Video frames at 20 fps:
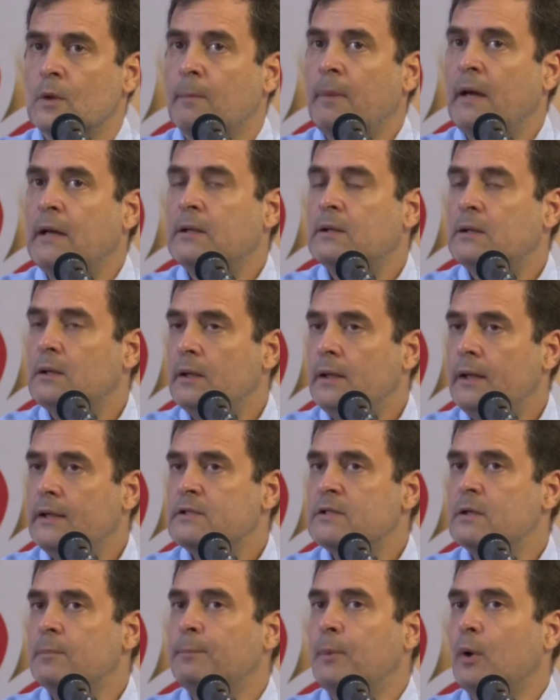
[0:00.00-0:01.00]
But
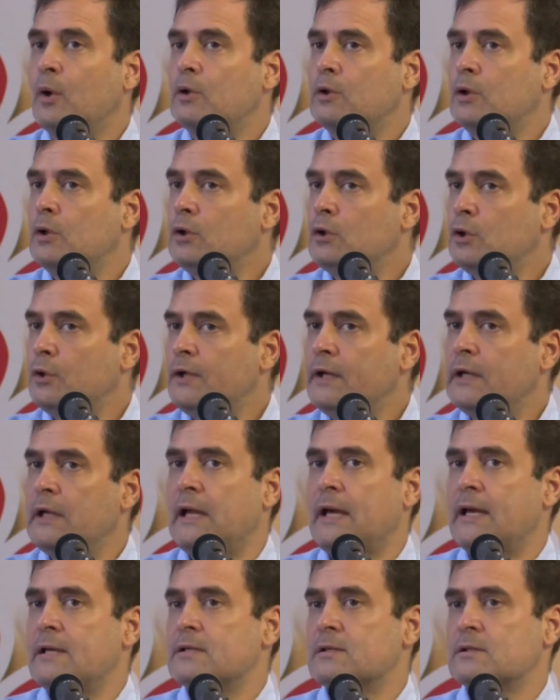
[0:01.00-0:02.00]
it's important to
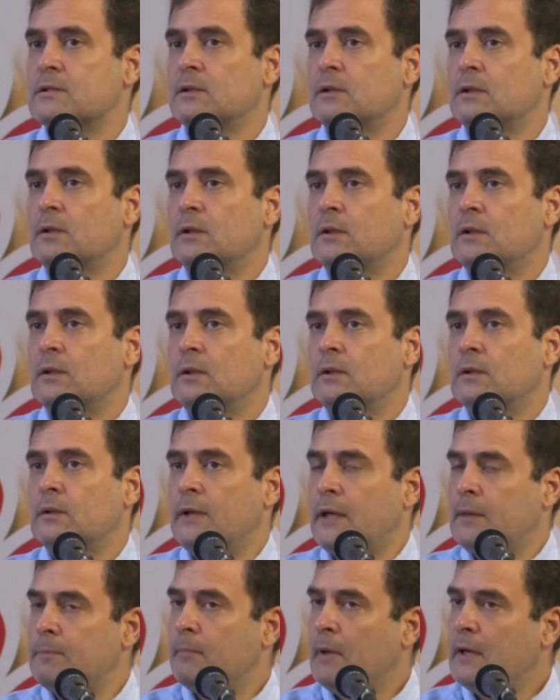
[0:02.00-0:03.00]
realize
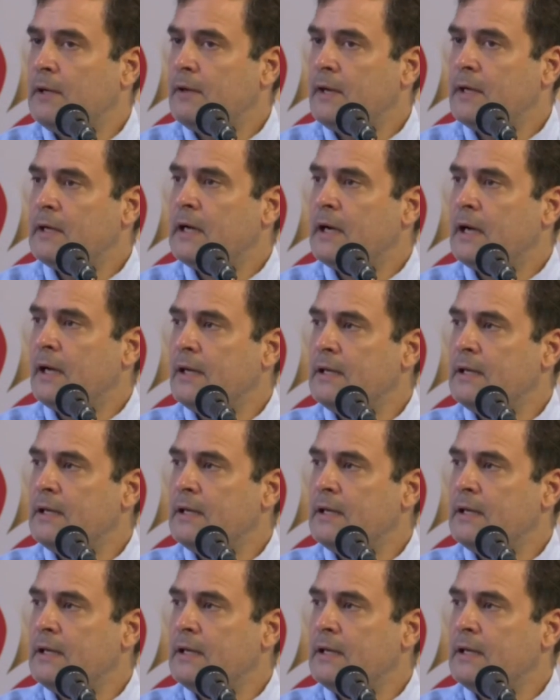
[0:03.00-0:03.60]
that MGNREGA